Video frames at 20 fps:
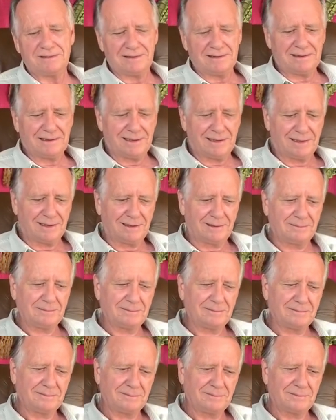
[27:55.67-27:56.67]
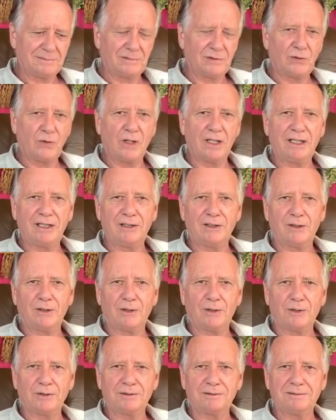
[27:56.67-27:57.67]
um, 20 year
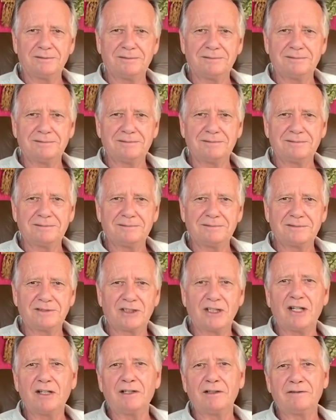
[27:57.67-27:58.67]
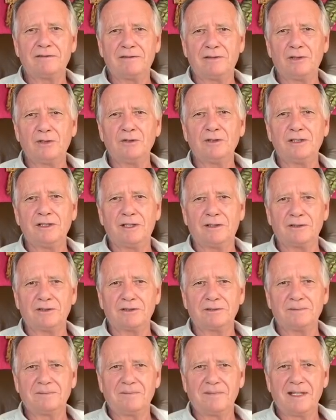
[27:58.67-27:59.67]
old son of
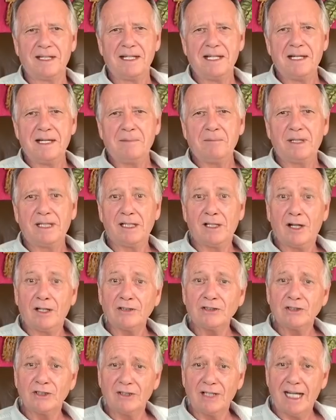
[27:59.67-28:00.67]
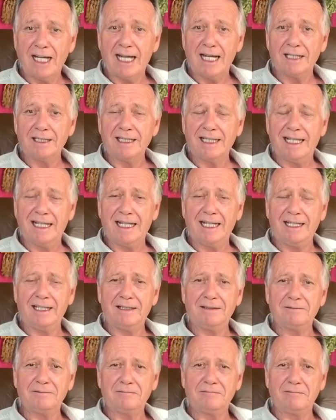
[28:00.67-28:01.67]
Julio's. But he also had
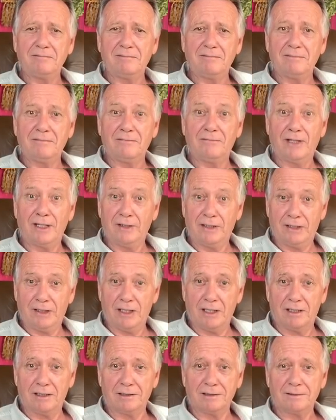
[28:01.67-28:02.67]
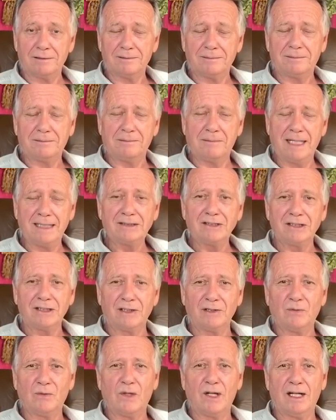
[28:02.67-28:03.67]
a very young
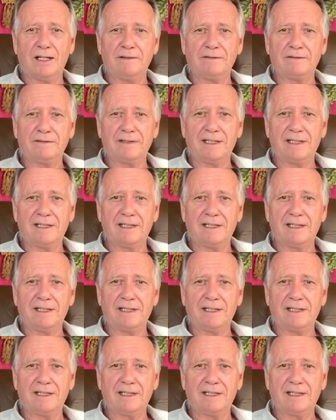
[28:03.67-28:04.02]
Mexican wife